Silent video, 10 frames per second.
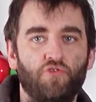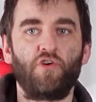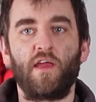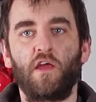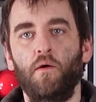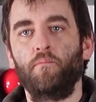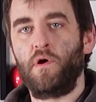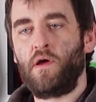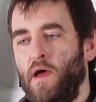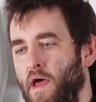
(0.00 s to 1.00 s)
to try and come
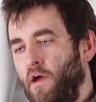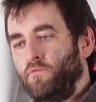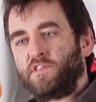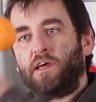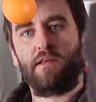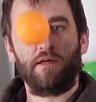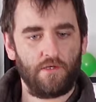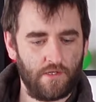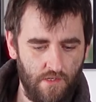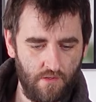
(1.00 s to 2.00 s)
outside
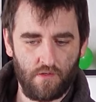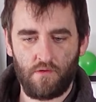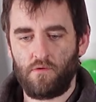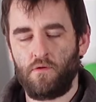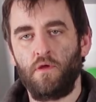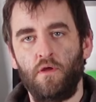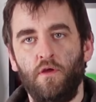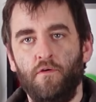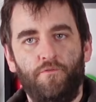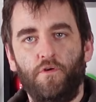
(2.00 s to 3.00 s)
it
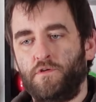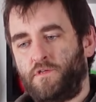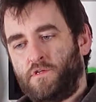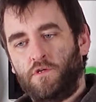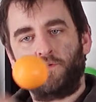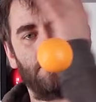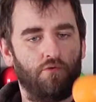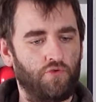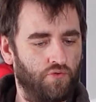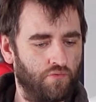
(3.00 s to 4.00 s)
first. So
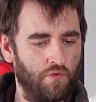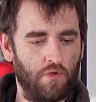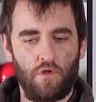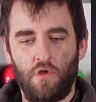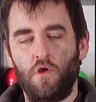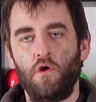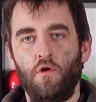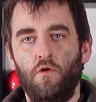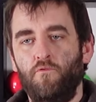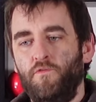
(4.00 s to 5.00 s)

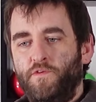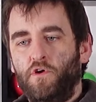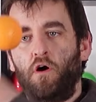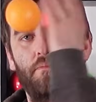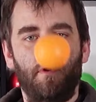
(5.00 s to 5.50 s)
over the top.